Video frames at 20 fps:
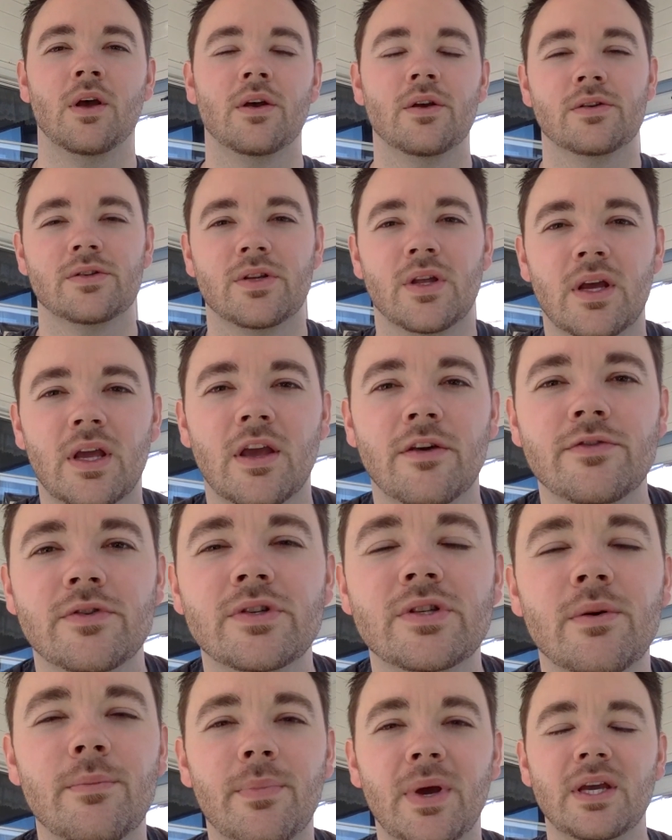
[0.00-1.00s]
So that gives you
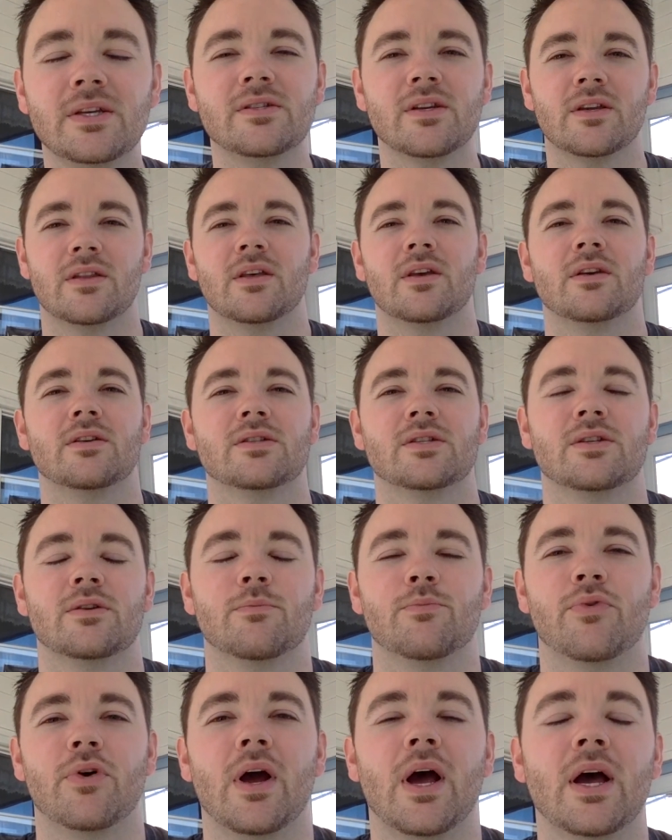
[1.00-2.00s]
some basic things to
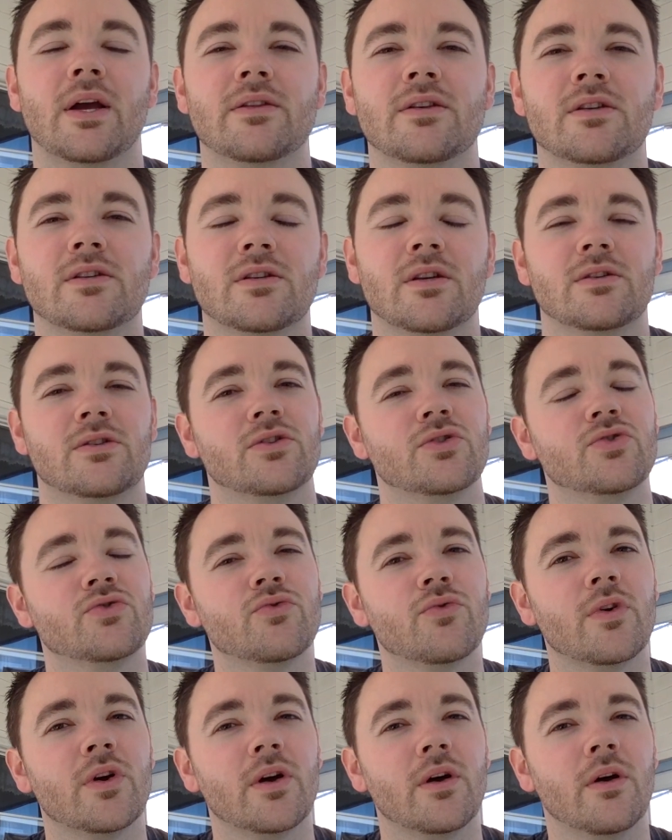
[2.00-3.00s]
practice as a
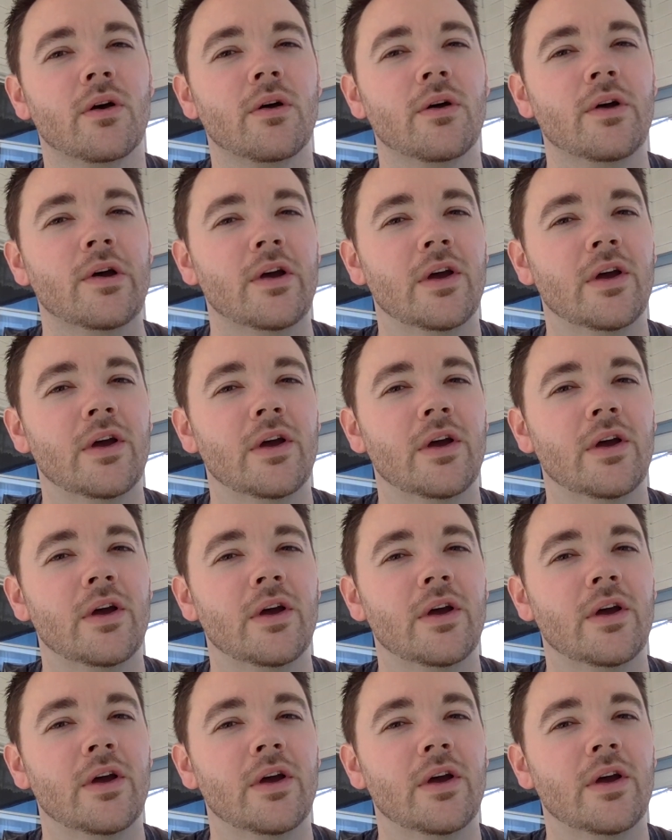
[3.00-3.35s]
drill.